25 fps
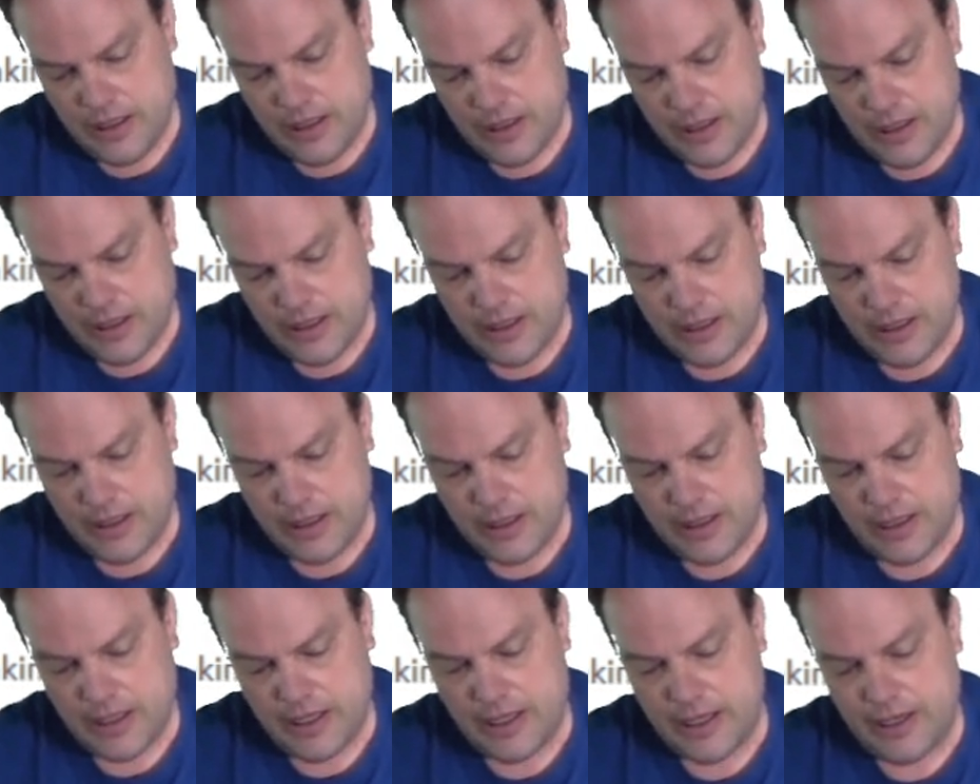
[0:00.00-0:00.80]

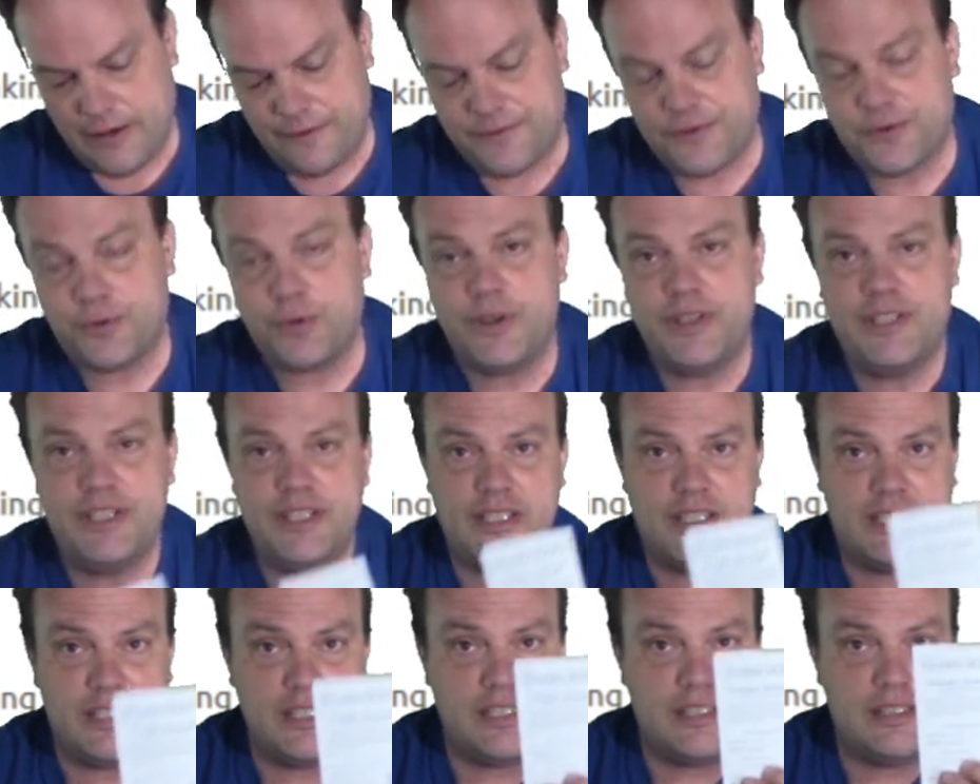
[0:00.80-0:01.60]
I have 20
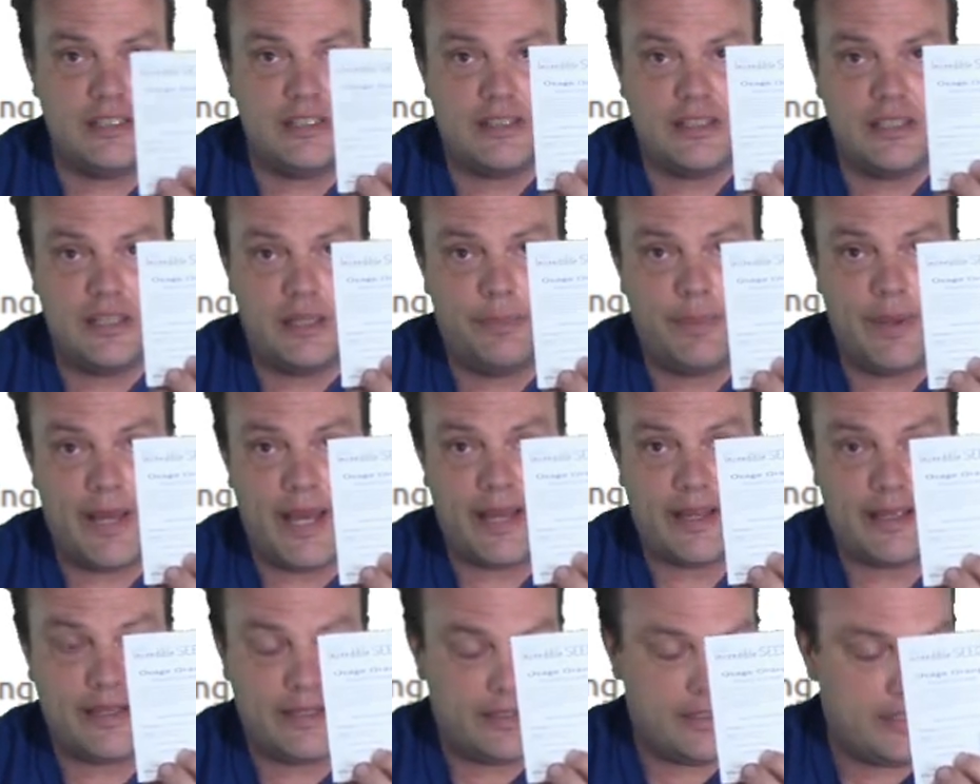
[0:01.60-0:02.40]
seeds in a
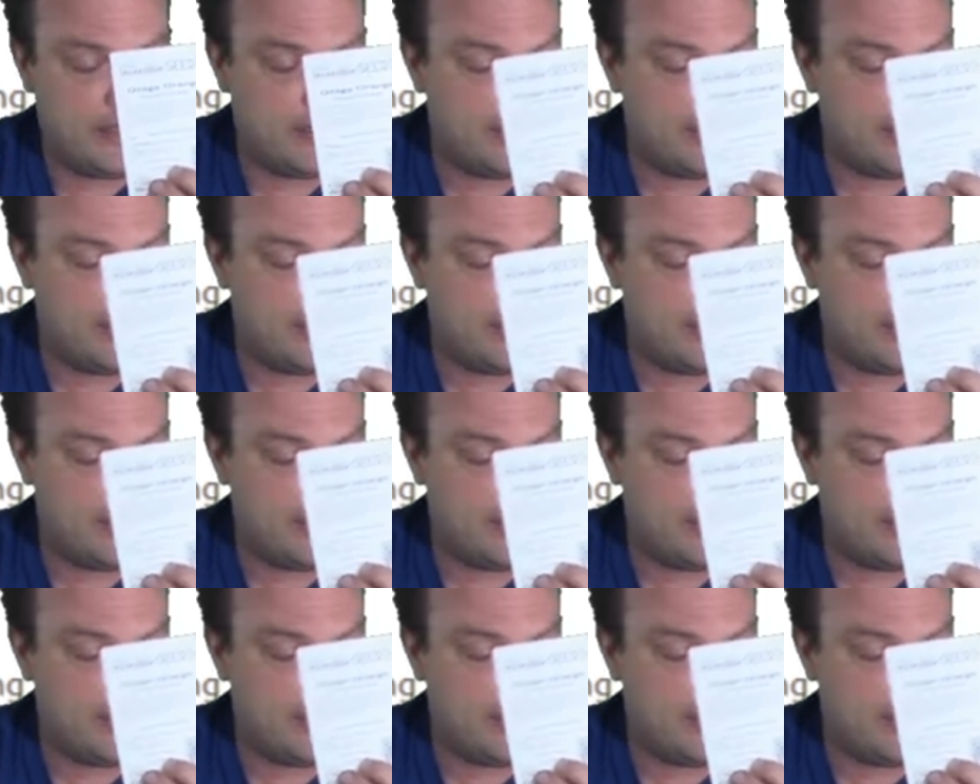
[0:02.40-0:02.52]
packet.